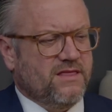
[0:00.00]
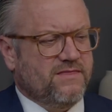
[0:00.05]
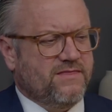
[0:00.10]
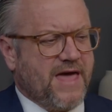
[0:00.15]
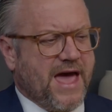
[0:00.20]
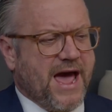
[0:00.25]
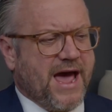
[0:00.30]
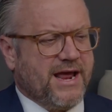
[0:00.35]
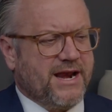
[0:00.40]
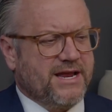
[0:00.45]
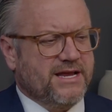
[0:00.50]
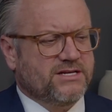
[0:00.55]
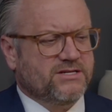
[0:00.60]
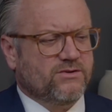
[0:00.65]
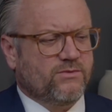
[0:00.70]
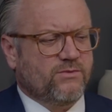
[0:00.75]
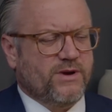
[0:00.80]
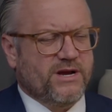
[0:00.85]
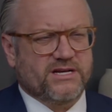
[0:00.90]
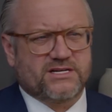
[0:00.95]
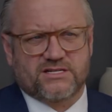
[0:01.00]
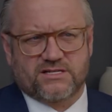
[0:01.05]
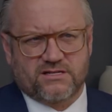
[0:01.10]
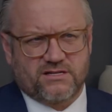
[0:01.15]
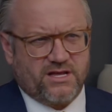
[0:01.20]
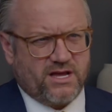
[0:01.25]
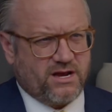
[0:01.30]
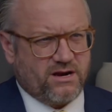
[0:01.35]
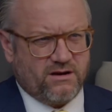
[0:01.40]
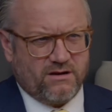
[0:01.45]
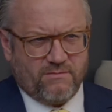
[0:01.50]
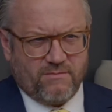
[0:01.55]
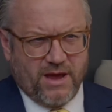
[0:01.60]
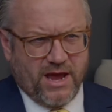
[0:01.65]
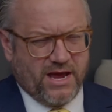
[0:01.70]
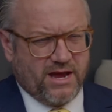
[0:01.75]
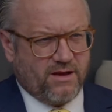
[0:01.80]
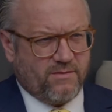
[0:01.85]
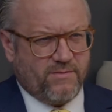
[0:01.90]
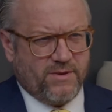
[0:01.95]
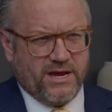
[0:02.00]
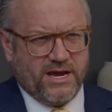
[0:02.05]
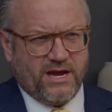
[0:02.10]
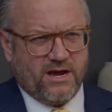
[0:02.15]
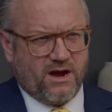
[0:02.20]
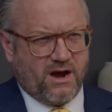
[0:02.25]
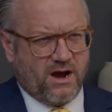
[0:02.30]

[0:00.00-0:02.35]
that is a risk that may be